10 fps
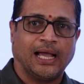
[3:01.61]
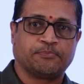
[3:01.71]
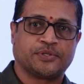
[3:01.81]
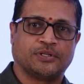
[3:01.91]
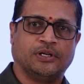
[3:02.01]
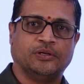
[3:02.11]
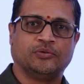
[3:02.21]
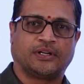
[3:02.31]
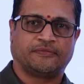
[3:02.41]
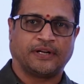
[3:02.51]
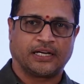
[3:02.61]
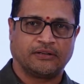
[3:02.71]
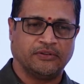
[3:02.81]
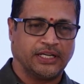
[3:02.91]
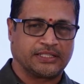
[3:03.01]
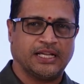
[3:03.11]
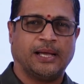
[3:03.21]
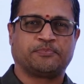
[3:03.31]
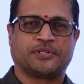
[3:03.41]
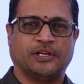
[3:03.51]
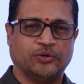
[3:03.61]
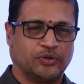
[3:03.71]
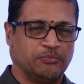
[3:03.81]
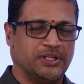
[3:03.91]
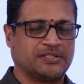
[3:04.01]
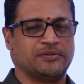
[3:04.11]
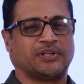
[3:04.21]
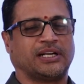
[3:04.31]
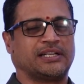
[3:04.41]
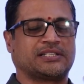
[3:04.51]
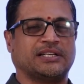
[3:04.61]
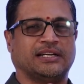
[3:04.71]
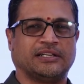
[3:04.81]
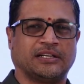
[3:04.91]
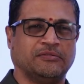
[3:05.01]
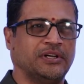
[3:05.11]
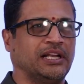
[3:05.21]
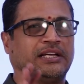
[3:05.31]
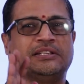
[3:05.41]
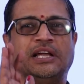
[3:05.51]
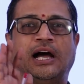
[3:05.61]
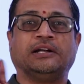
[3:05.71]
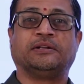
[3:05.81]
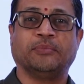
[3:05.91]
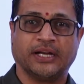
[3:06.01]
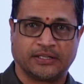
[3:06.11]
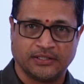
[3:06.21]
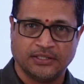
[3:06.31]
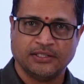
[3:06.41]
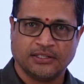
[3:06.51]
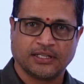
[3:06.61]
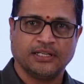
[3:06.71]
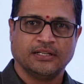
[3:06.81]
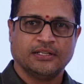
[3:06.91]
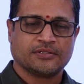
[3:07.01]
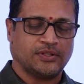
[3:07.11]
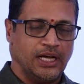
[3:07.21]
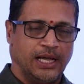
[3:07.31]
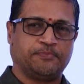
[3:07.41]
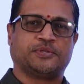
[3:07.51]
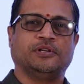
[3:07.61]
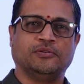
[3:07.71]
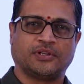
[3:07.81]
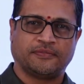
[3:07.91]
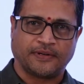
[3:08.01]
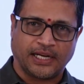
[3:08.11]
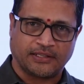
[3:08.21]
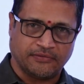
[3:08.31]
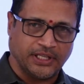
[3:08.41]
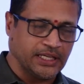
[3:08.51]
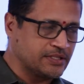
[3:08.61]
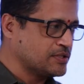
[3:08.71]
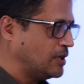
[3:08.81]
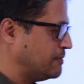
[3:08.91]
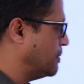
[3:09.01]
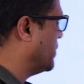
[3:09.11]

absolute refractive index. Absolute means you can understand it in a way like the ultimate, right? So the absolute refractive index of a